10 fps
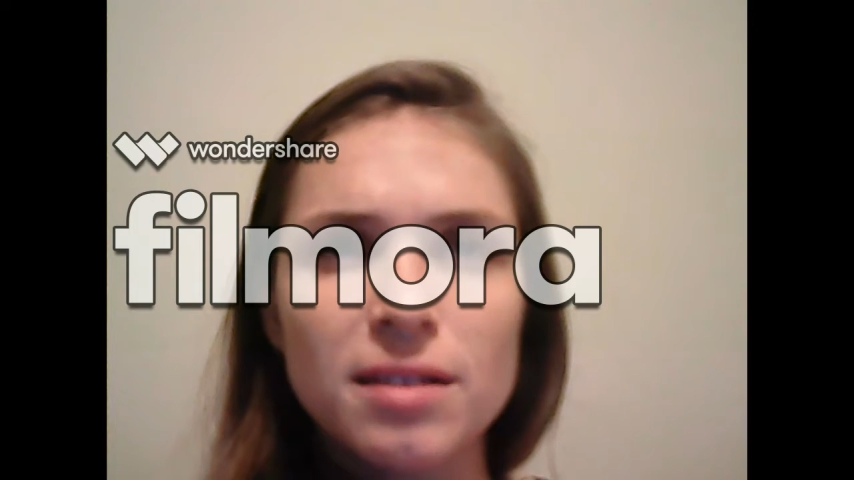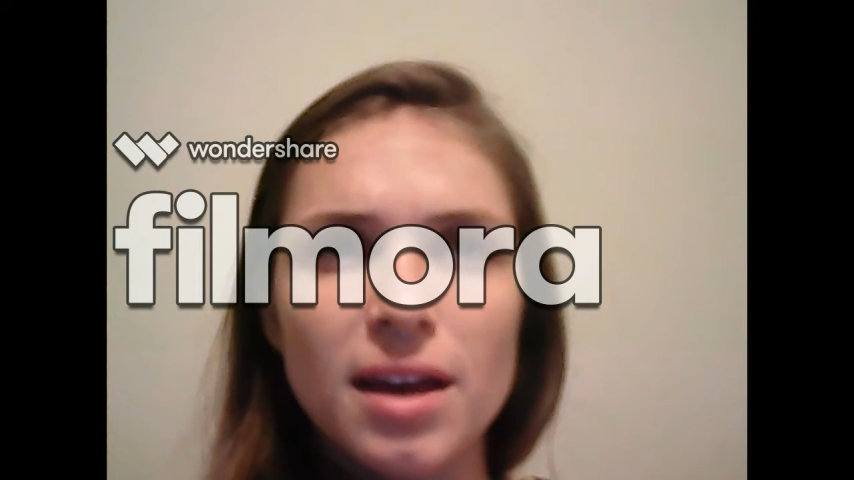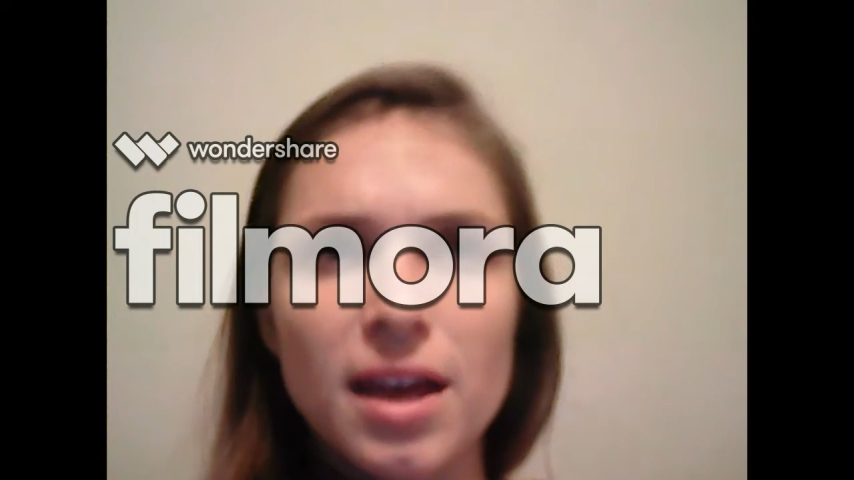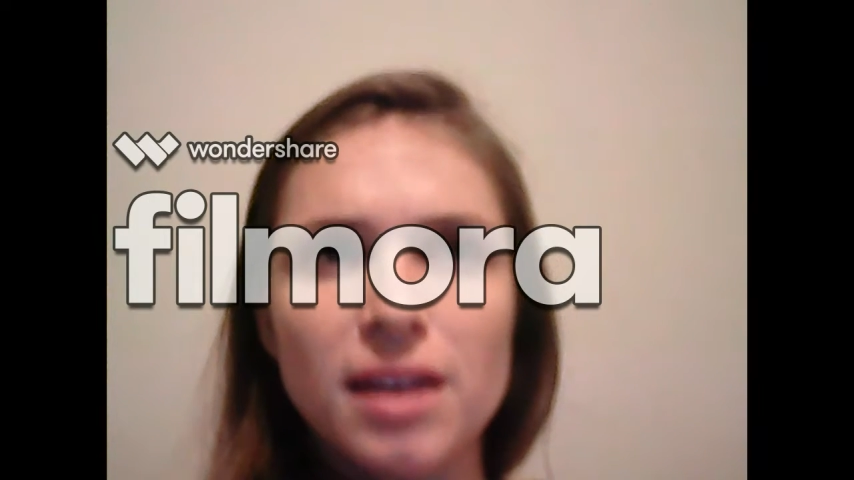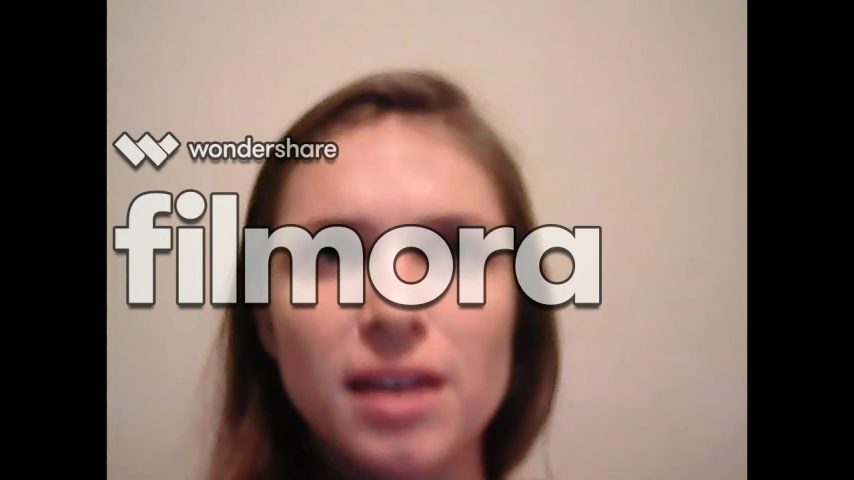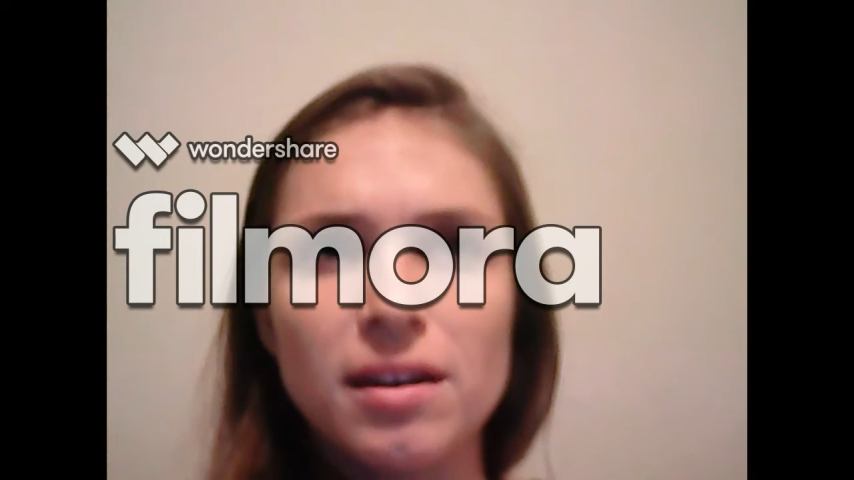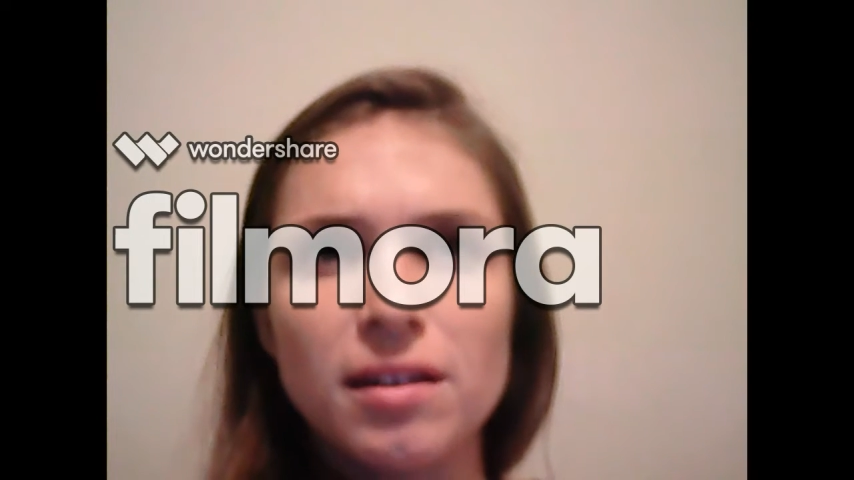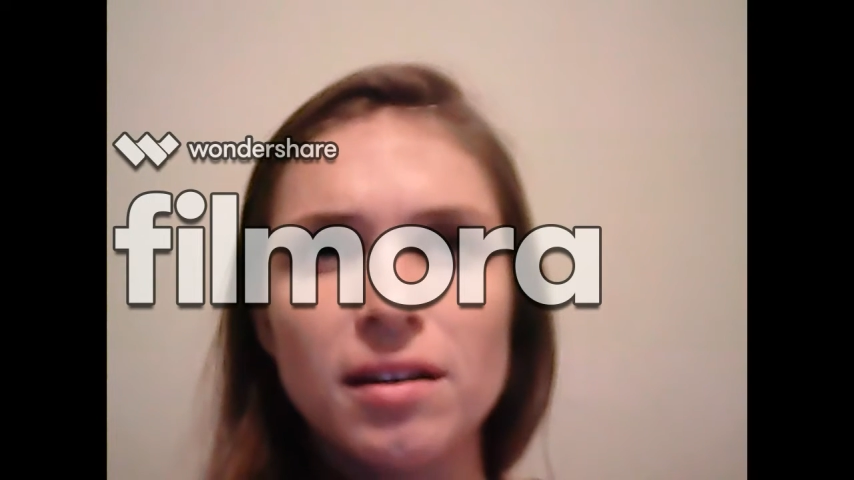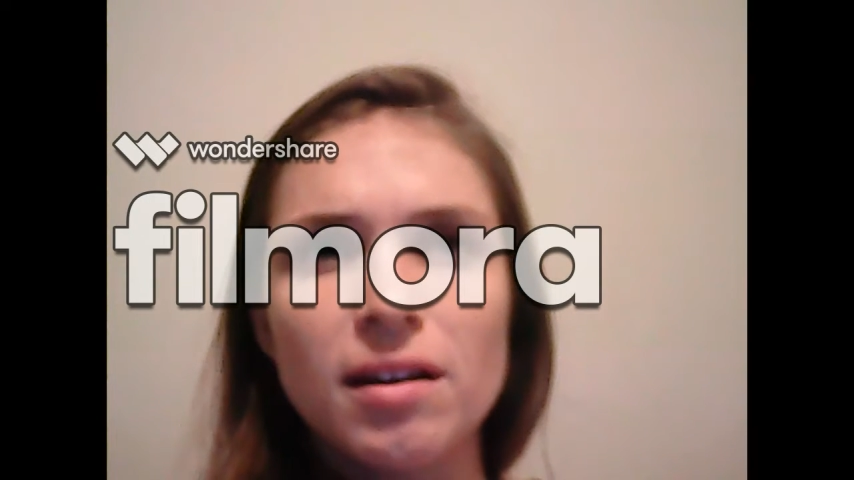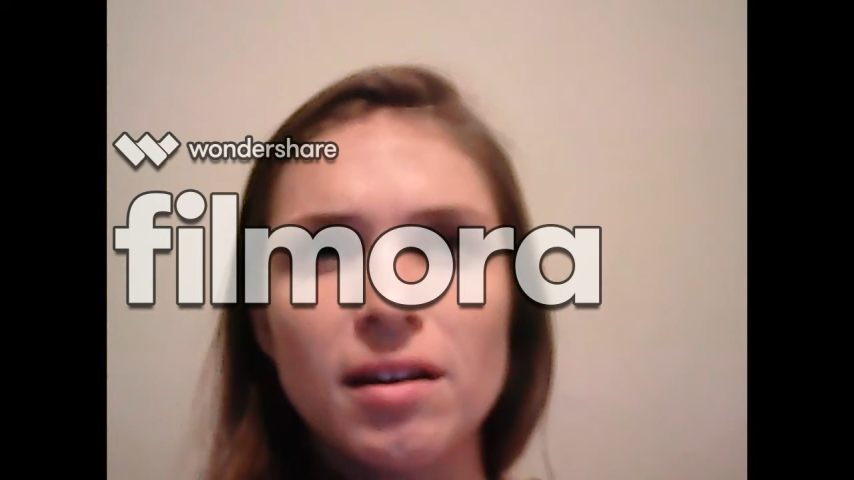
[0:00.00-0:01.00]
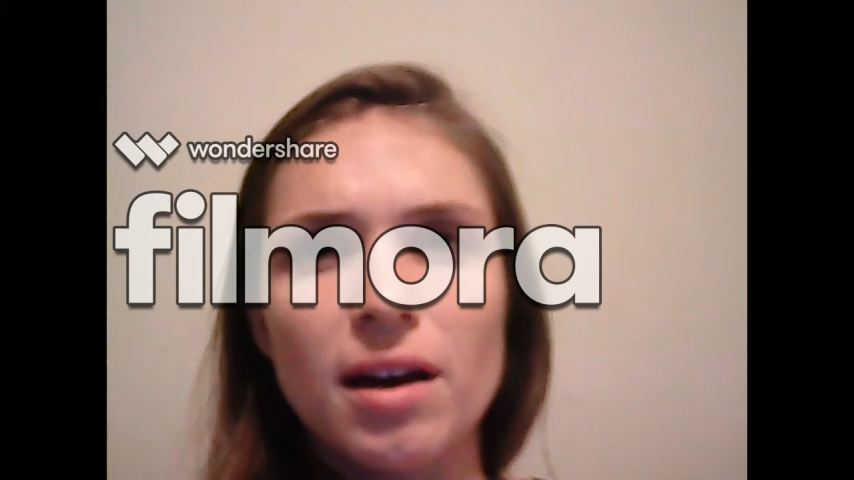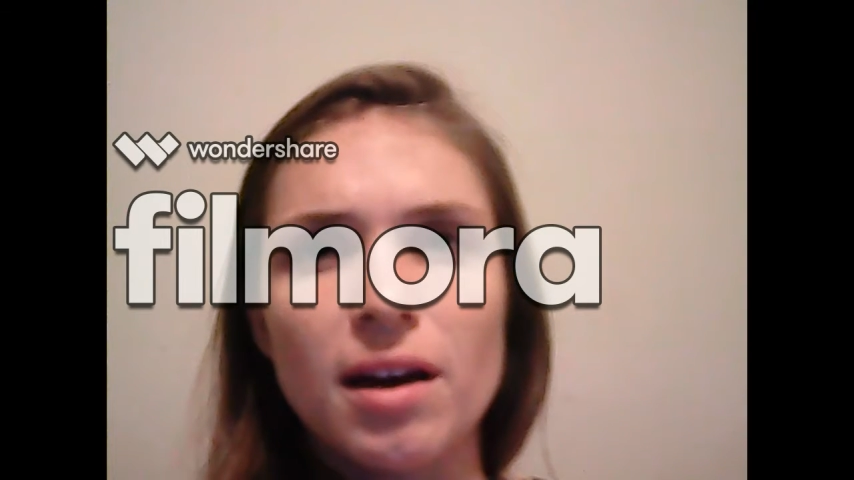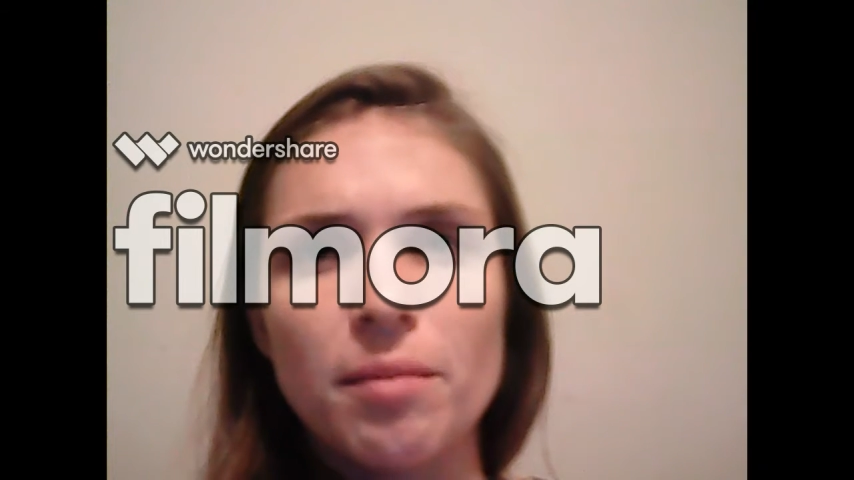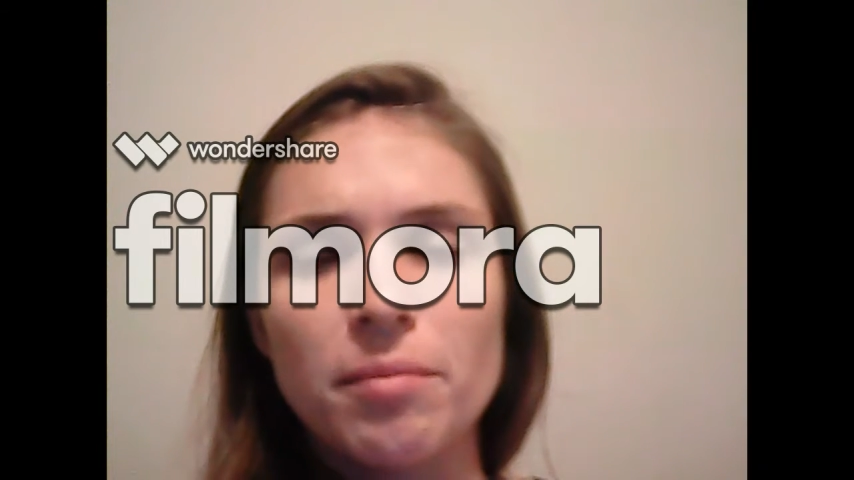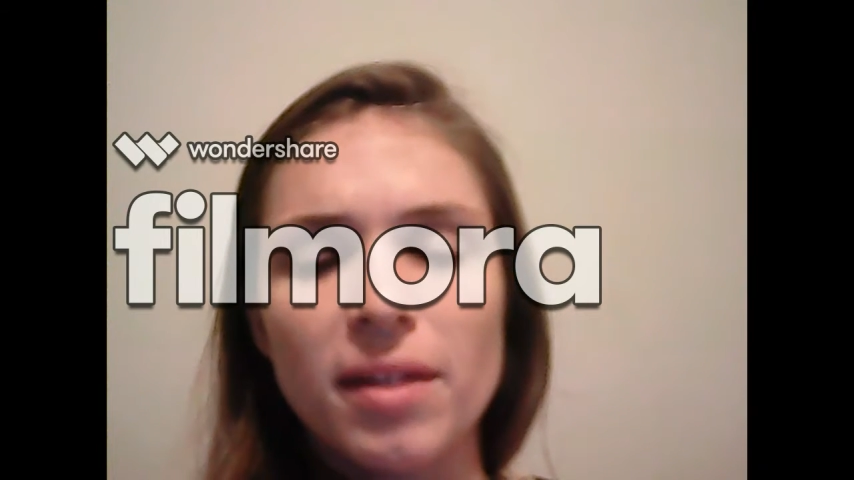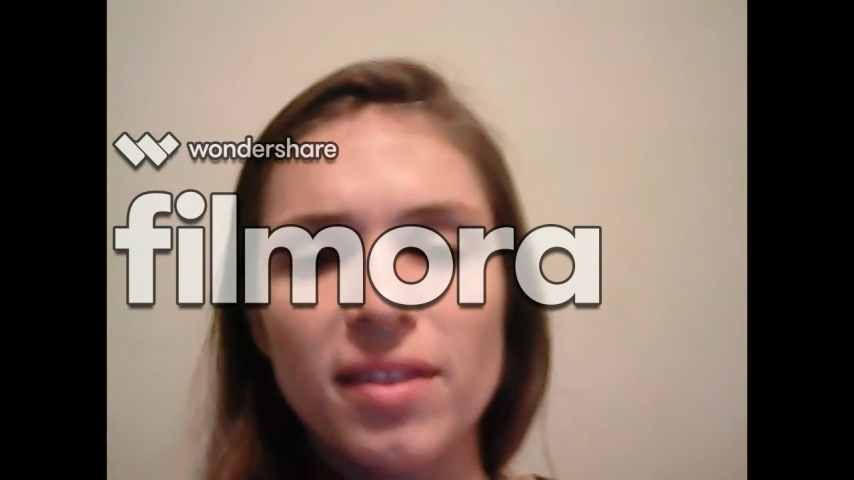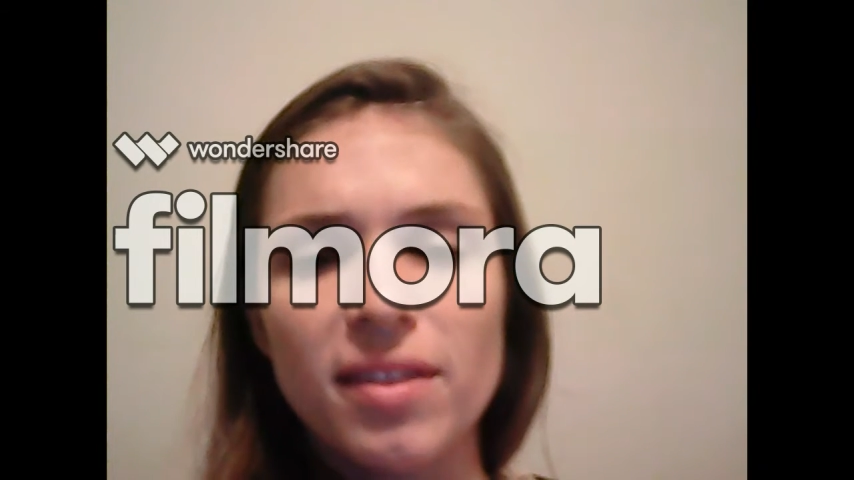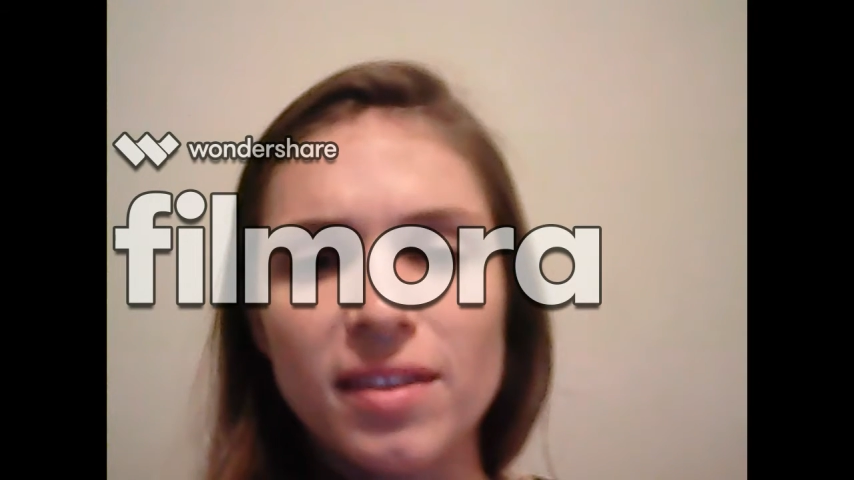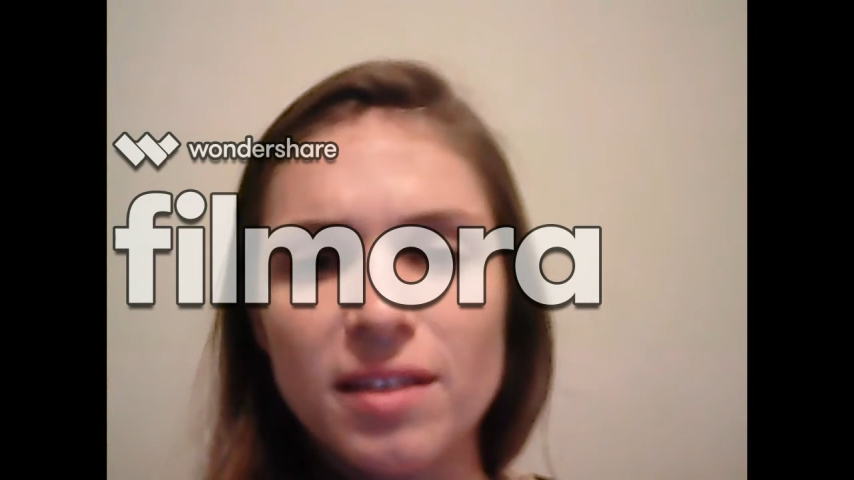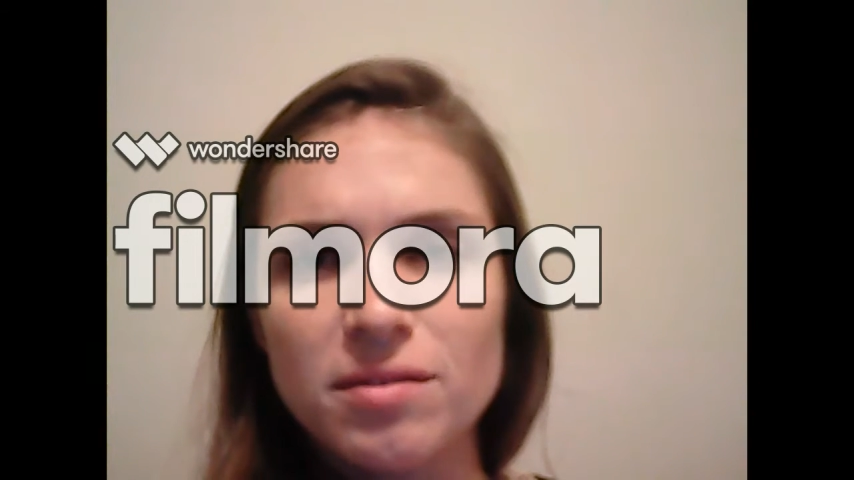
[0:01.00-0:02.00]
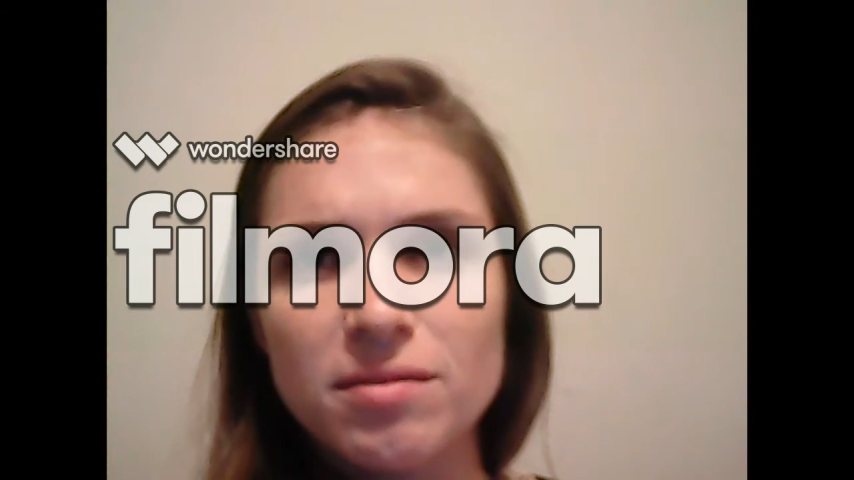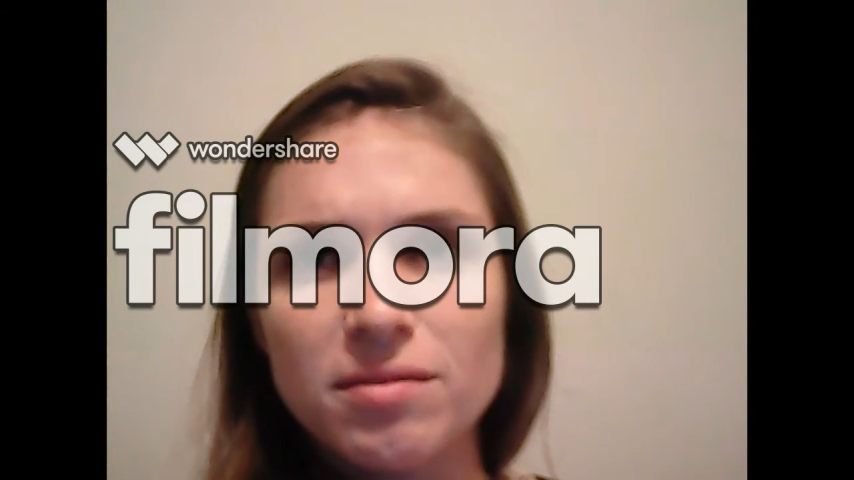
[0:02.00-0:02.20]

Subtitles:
and I think that